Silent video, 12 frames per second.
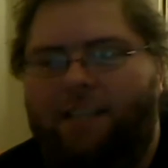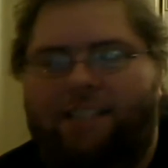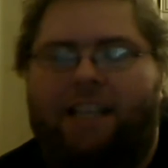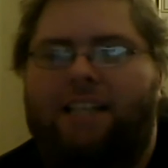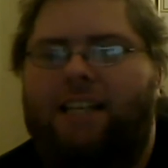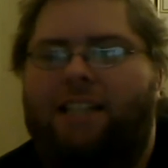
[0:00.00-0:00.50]

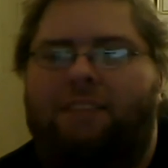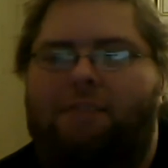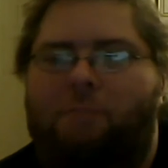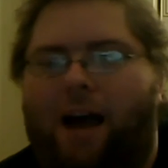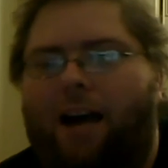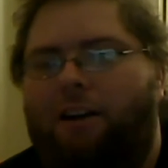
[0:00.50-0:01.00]
It doesn't
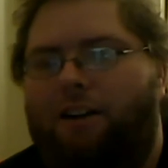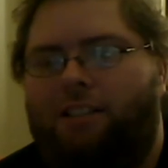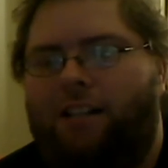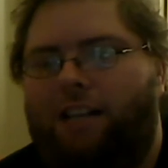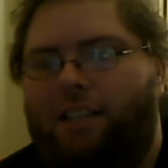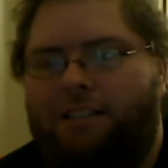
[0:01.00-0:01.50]
even matter. It's
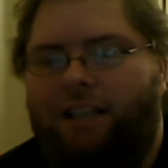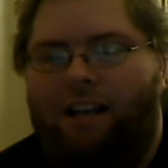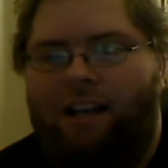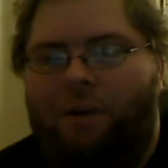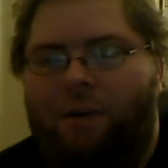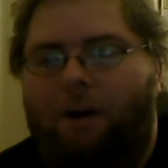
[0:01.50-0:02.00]
not
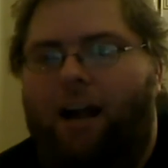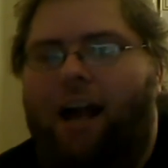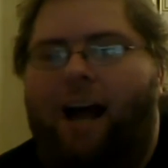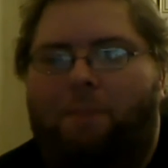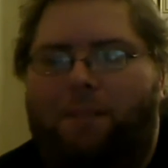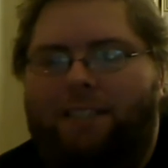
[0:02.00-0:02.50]
what
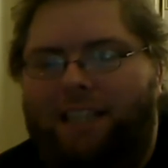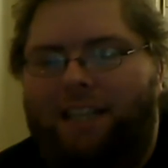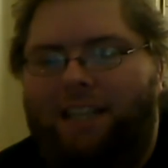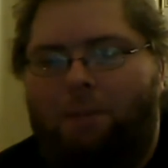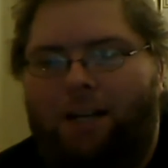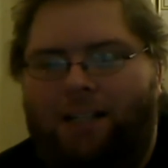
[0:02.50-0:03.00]
happens in the
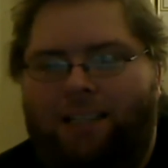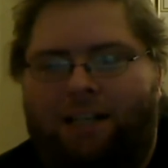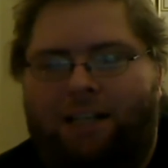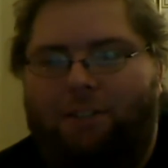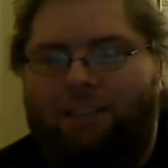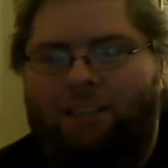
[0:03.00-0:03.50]
opening
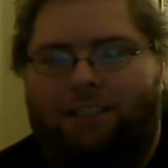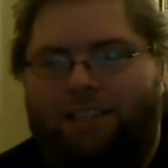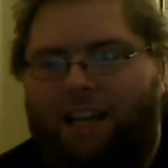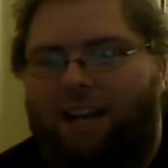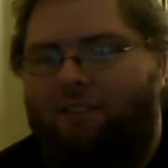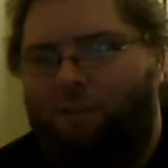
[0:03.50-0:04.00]
sequence is
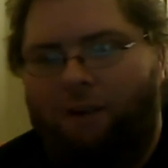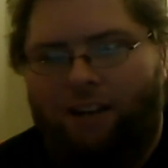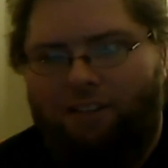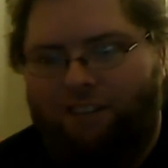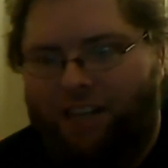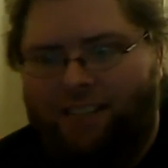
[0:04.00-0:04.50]
kind of
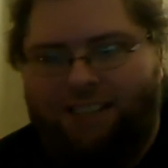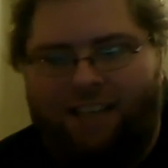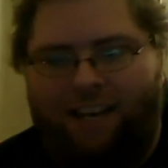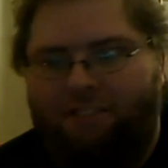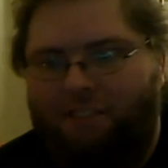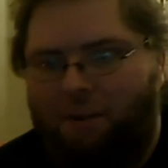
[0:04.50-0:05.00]
irrelevant. It's
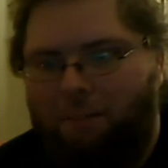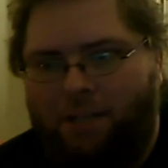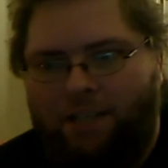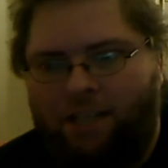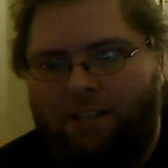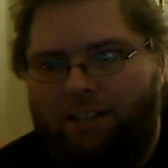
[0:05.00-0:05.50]
not even a
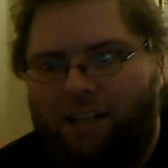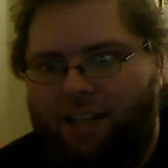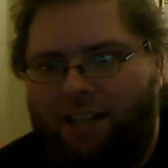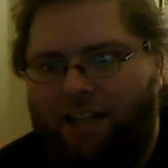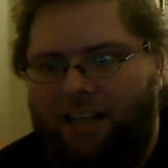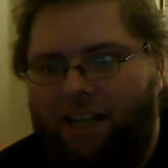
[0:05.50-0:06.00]
big deal or
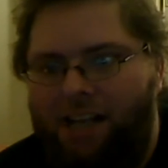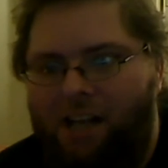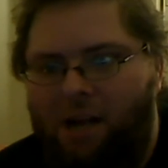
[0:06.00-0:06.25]
anything.